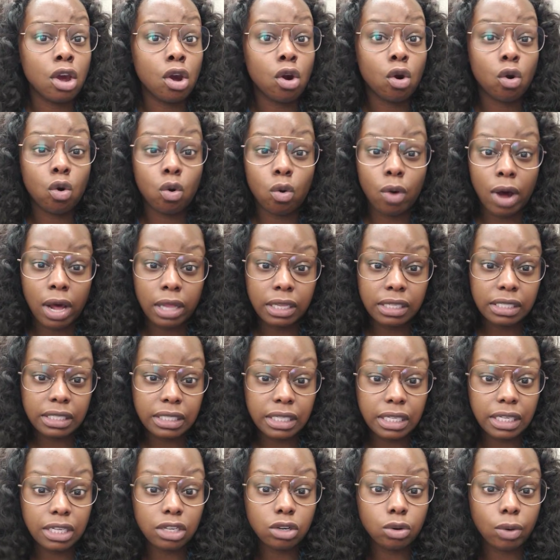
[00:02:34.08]

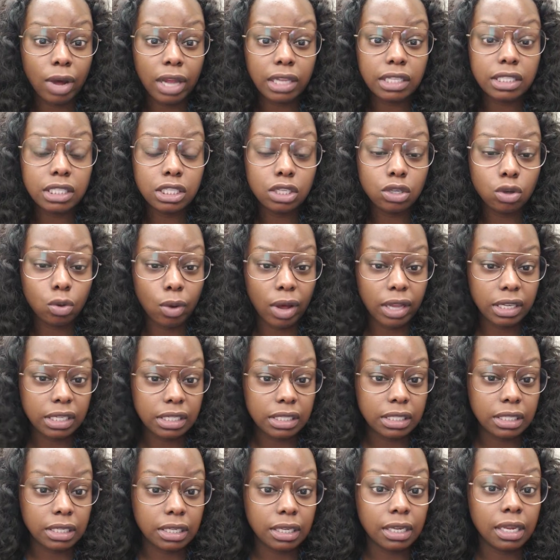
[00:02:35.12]
quality, quality,
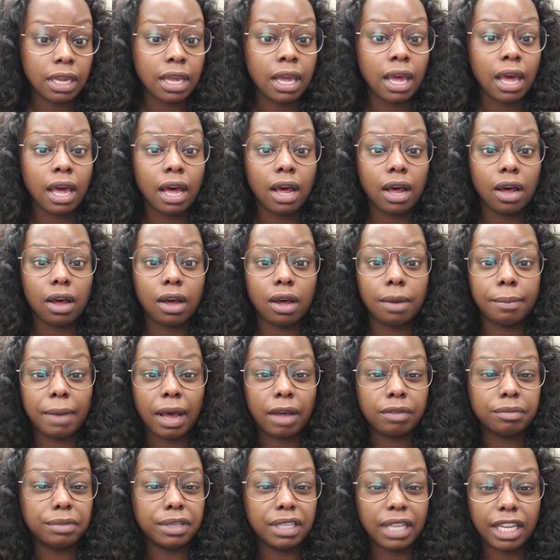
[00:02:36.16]
quality.
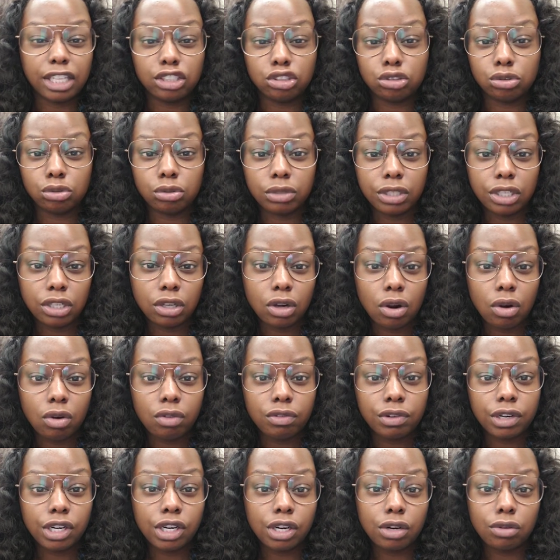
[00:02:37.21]
I've been like drooling
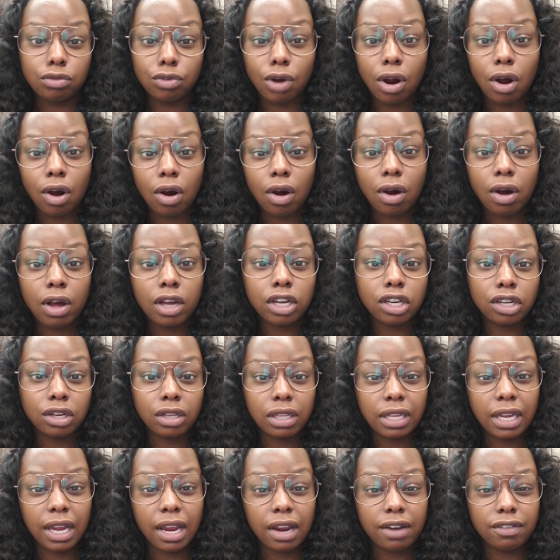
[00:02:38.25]
over her raw
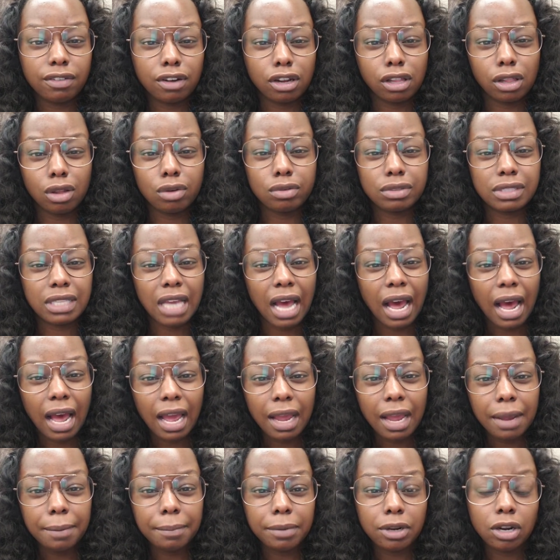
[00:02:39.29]
curly hair for a long
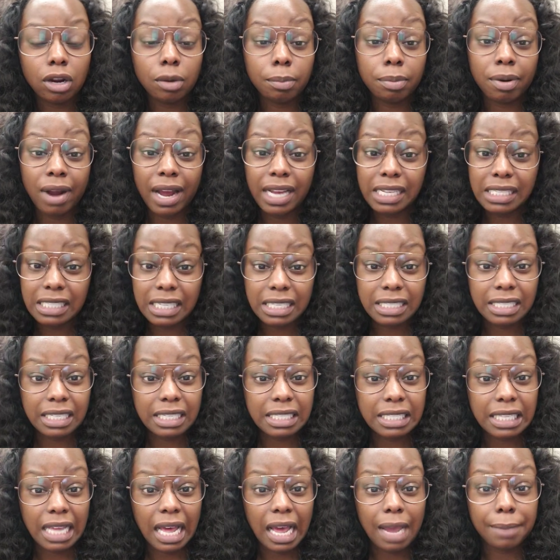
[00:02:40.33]
time, but her processing
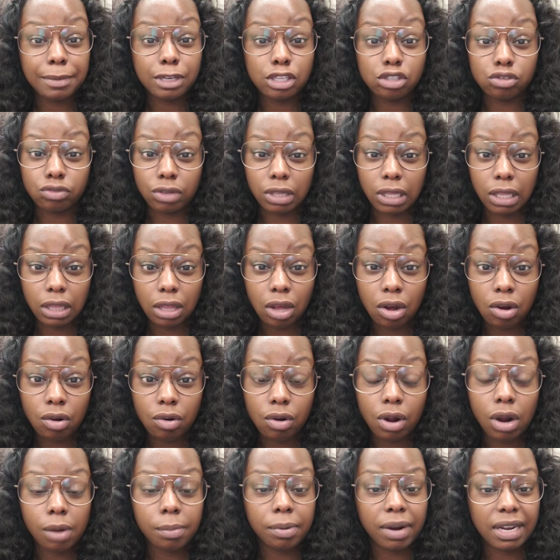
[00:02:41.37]
time is really long.
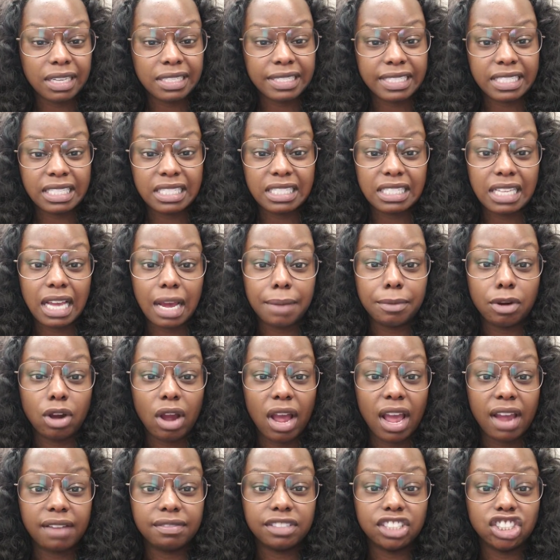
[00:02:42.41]
Her processing time on
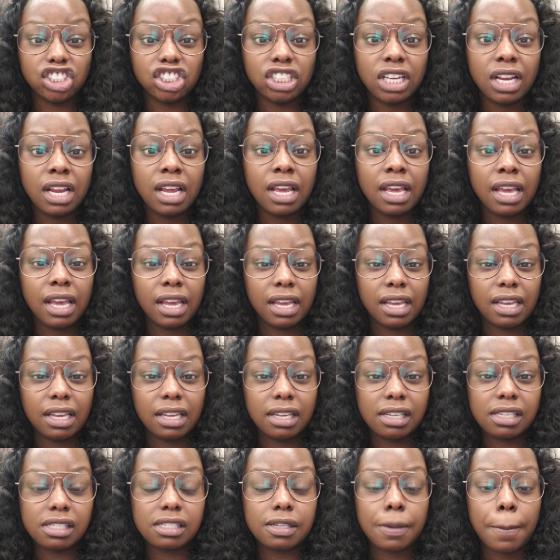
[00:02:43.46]
average
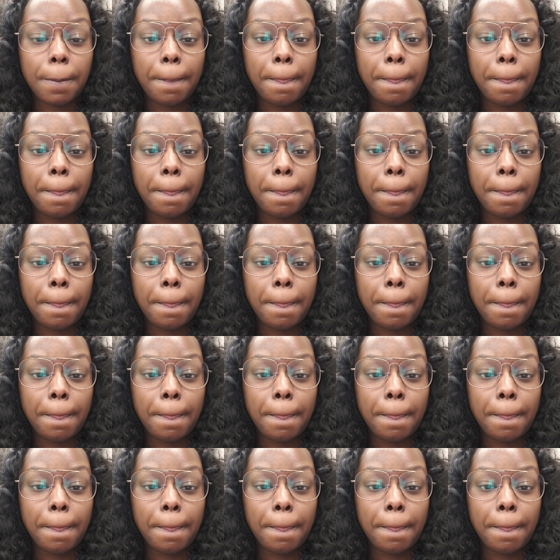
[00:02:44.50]
is